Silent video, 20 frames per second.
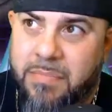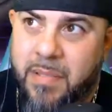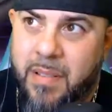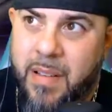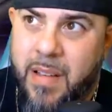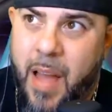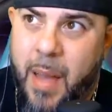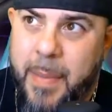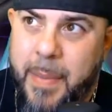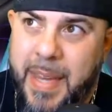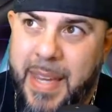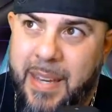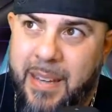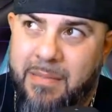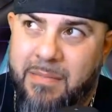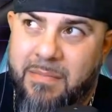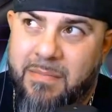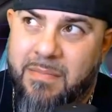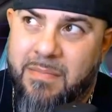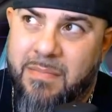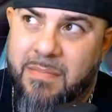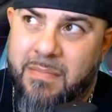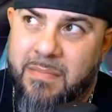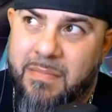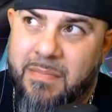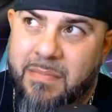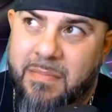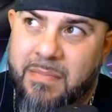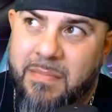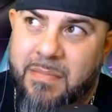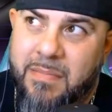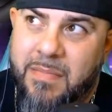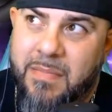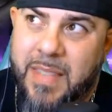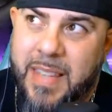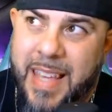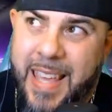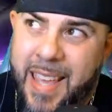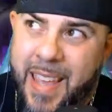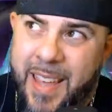I mean,
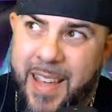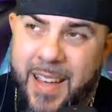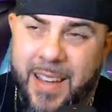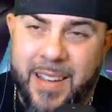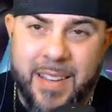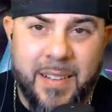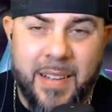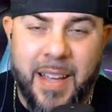yeah.